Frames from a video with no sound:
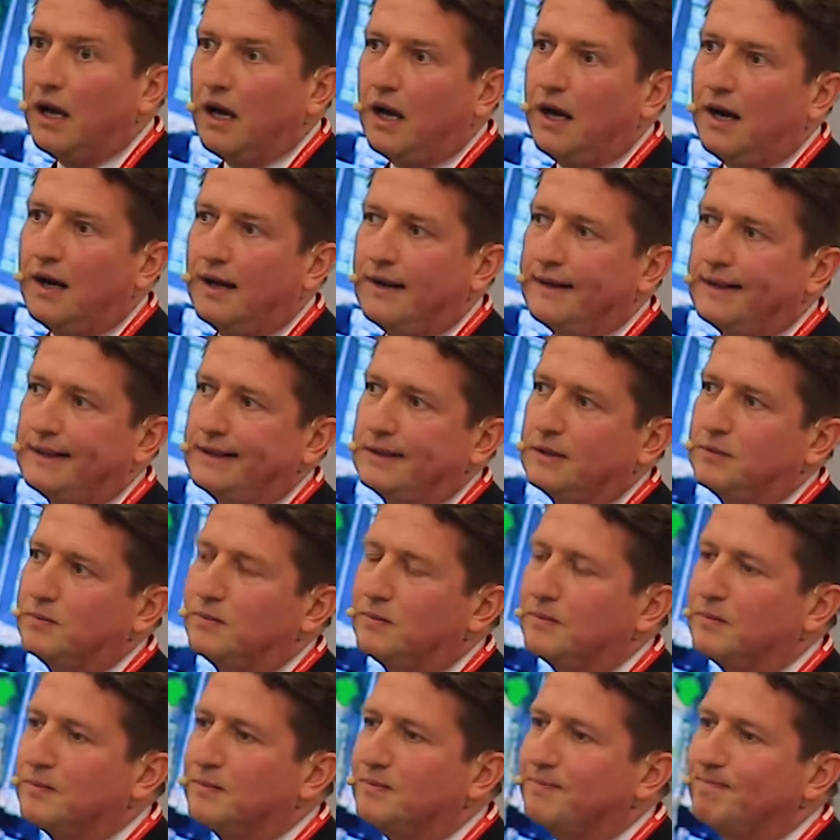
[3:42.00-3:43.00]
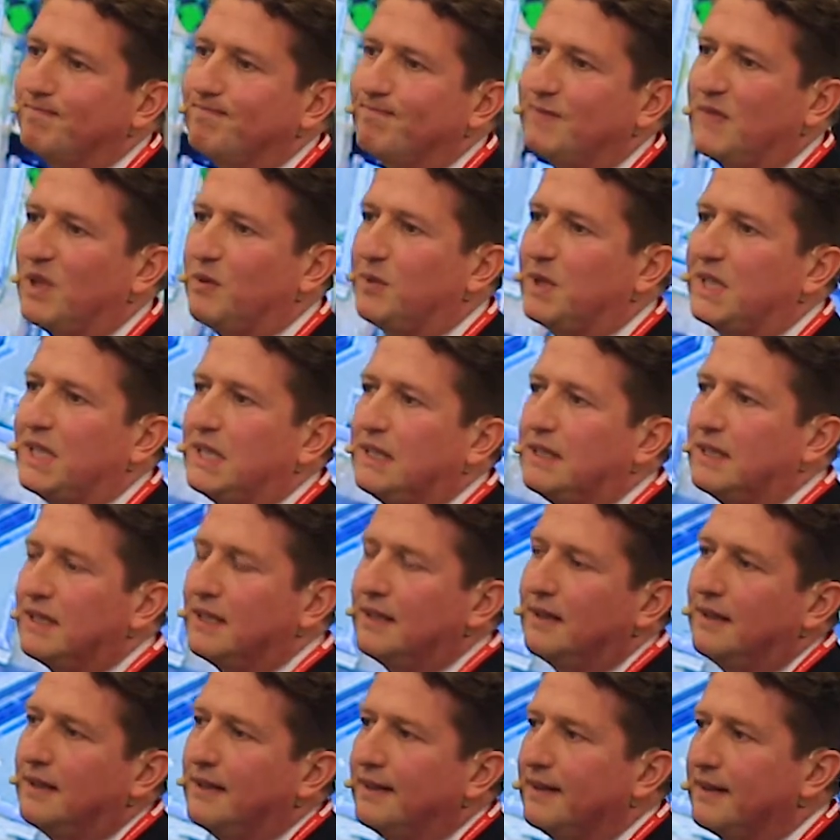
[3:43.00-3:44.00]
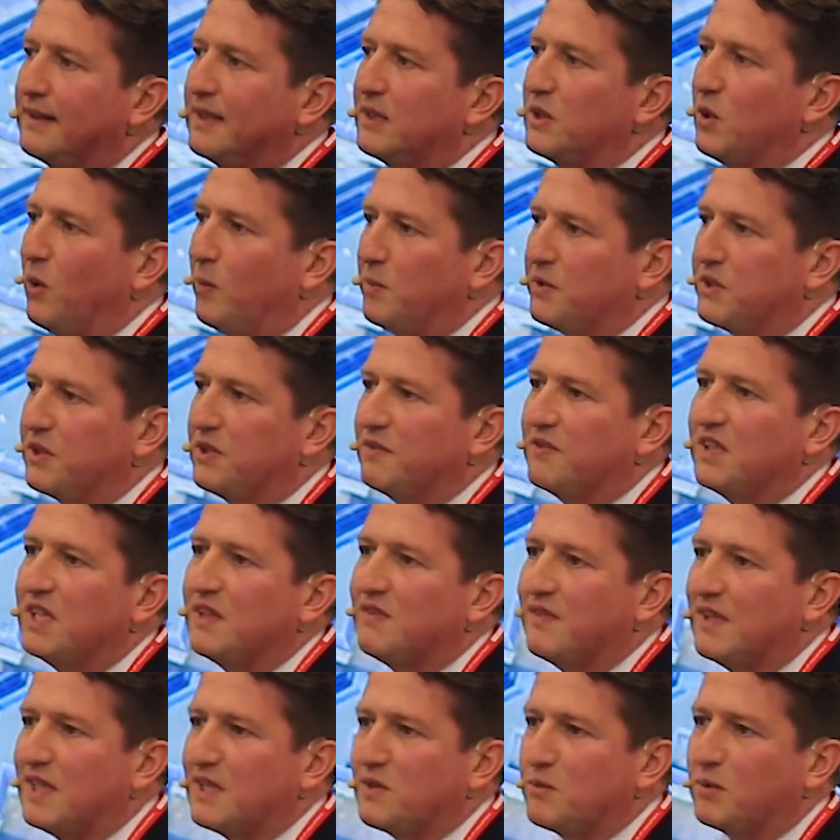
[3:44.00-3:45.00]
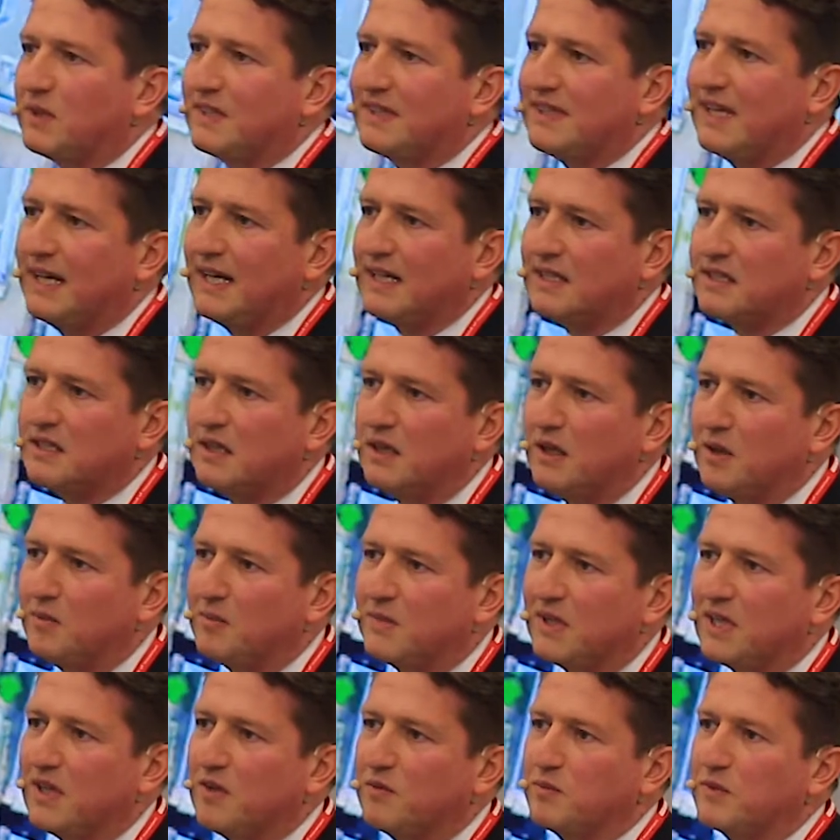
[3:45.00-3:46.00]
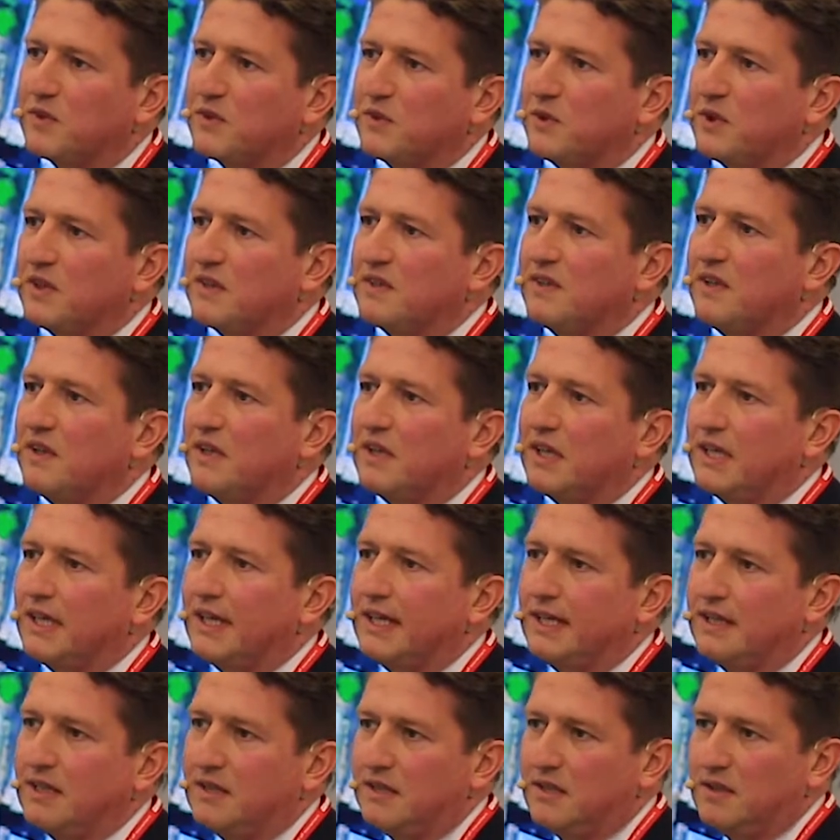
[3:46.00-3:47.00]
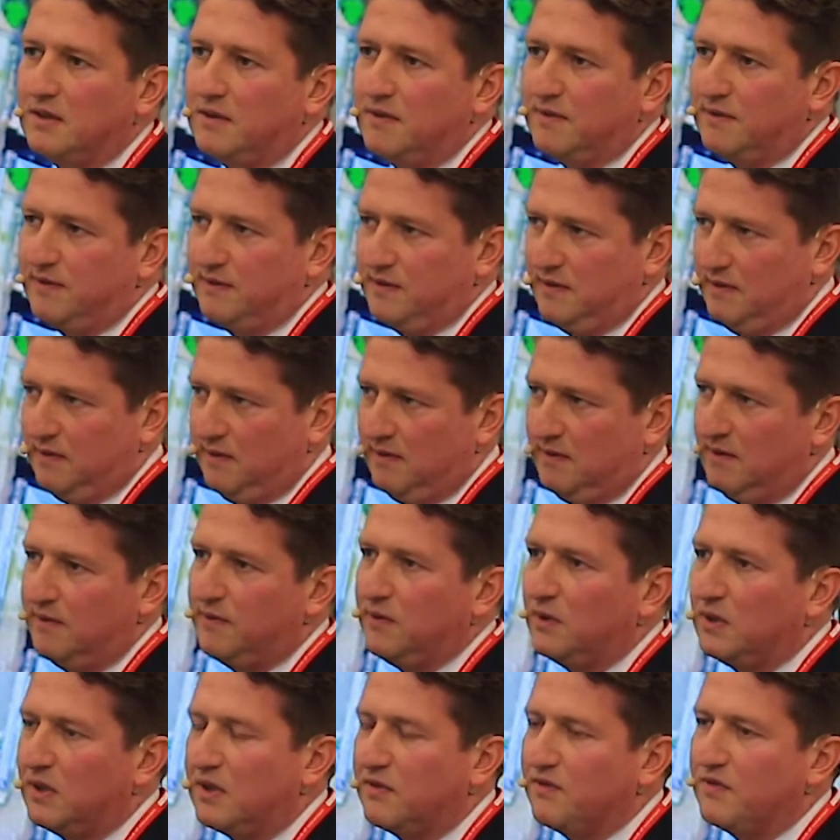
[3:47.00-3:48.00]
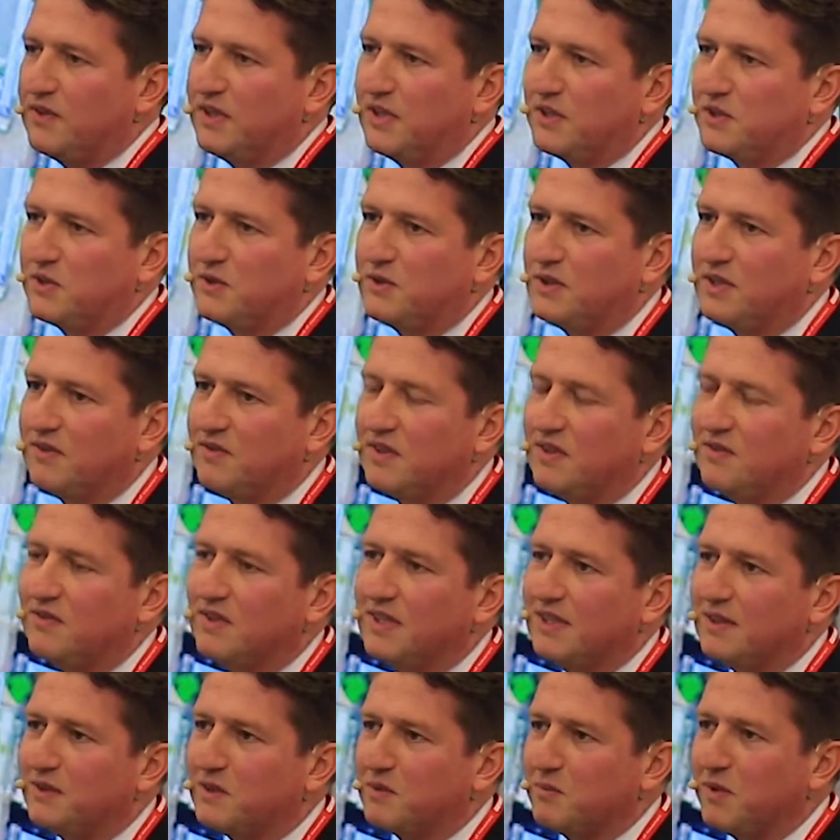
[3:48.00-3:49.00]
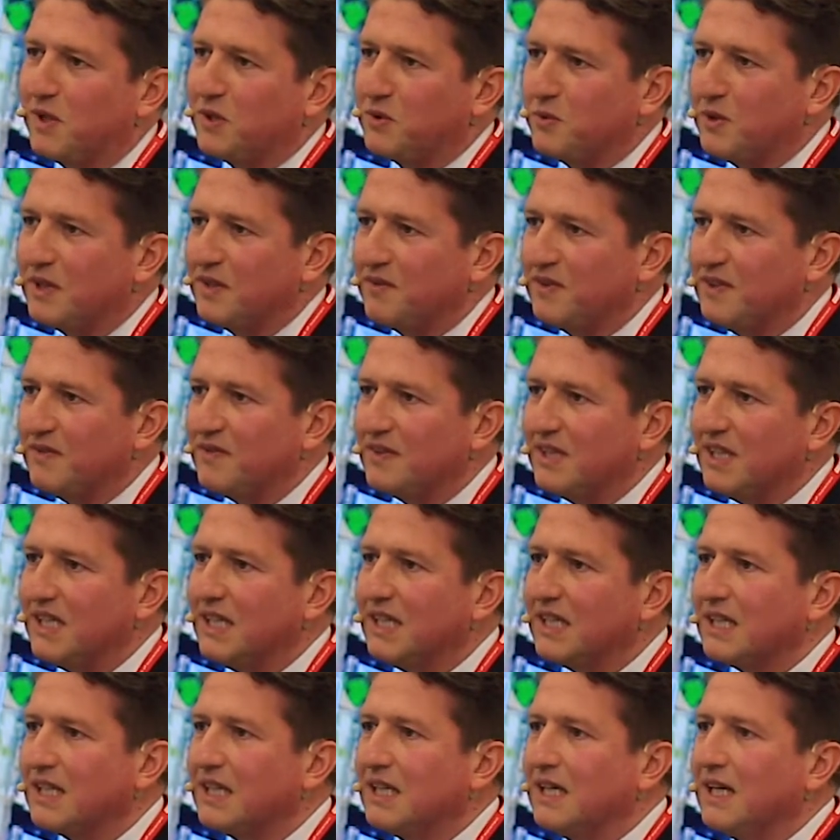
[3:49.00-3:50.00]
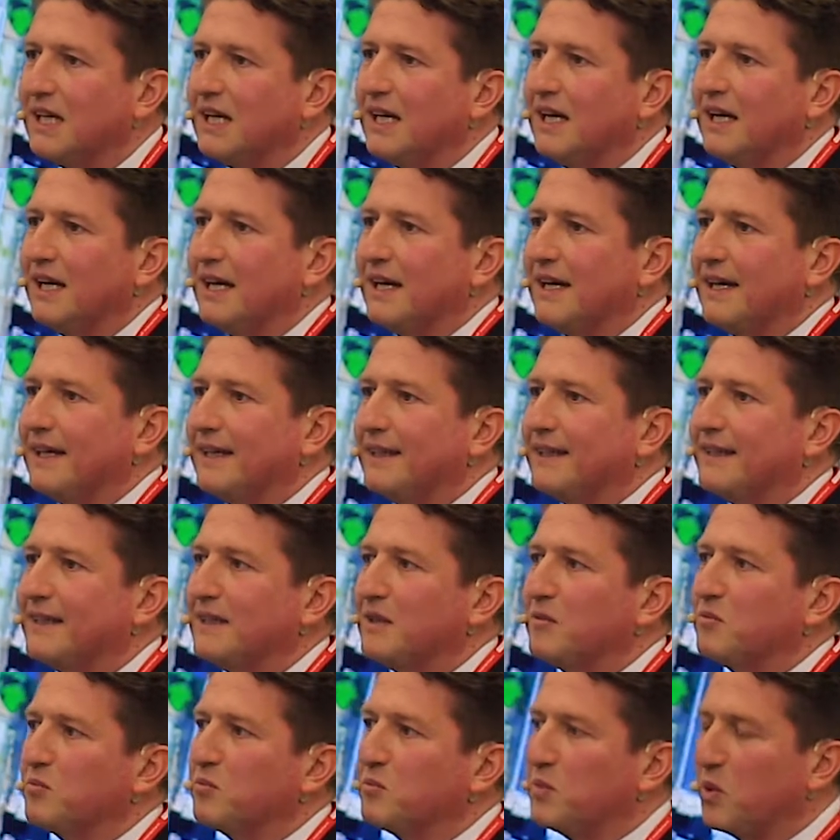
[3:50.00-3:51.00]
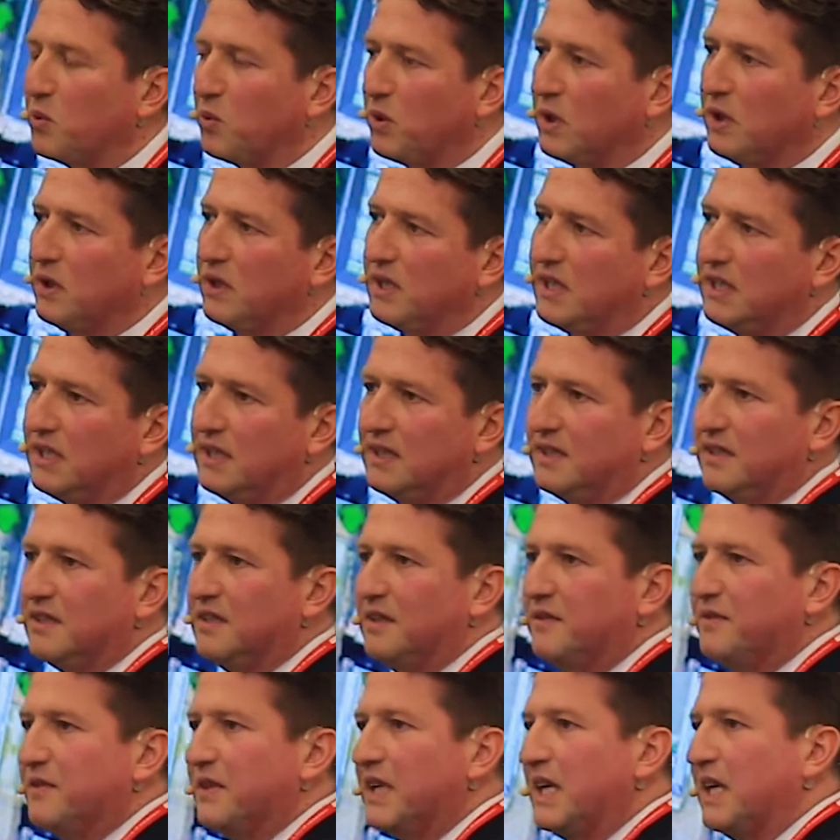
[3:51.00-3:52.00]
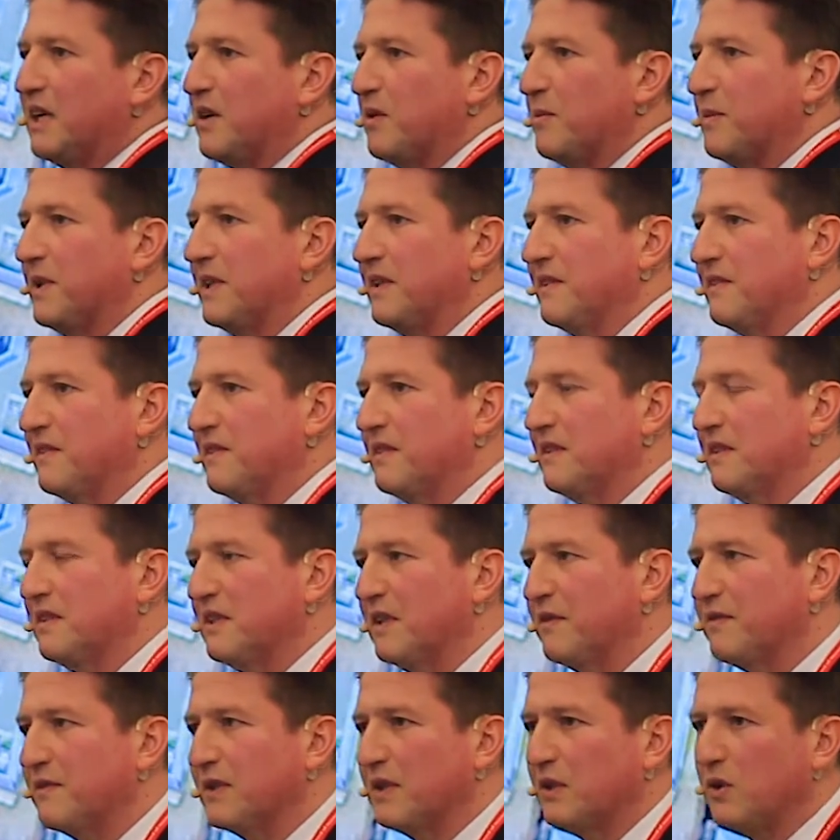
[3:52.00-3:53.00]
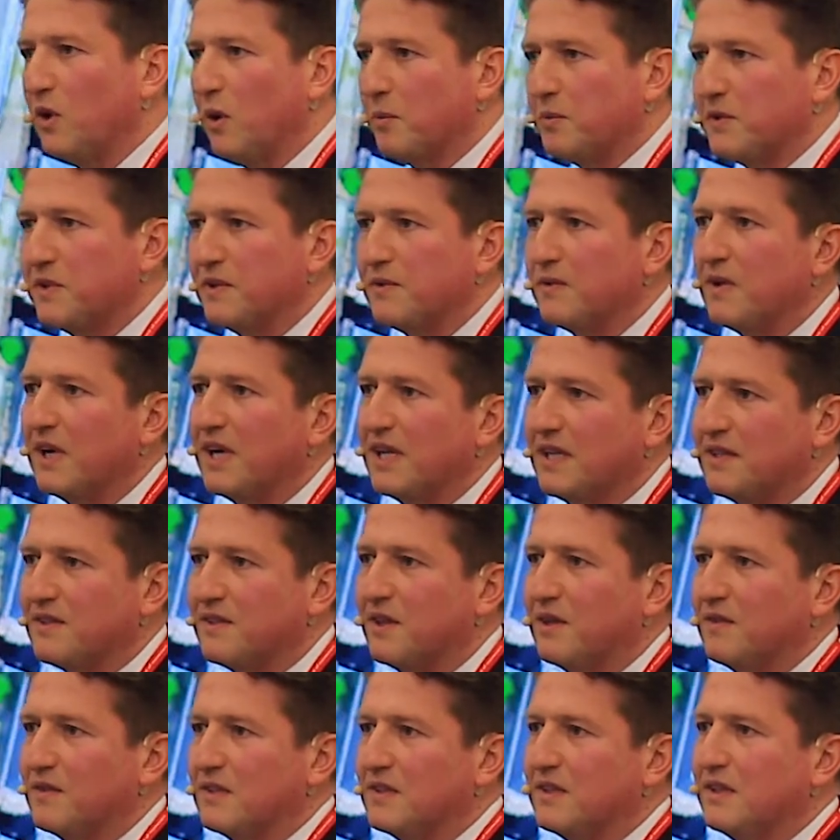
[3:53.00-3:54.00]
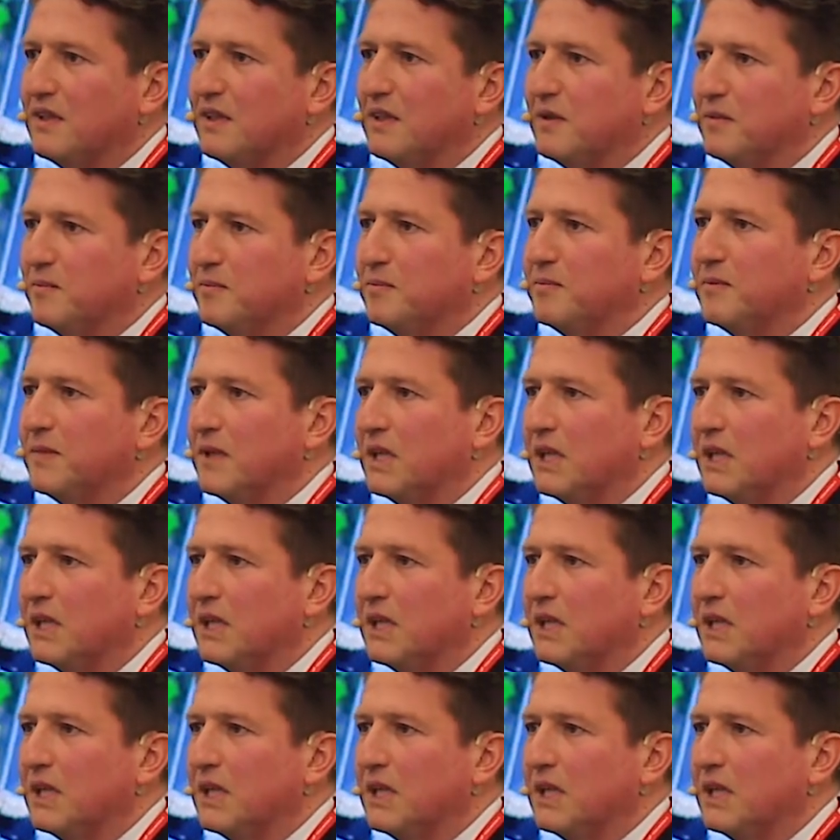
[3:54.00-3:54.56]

I mean, the adoption of EVs will take time. The government's got a target of full conversion to EV vehicles by 2050, but we'll look at different increments, different adoption rates over time.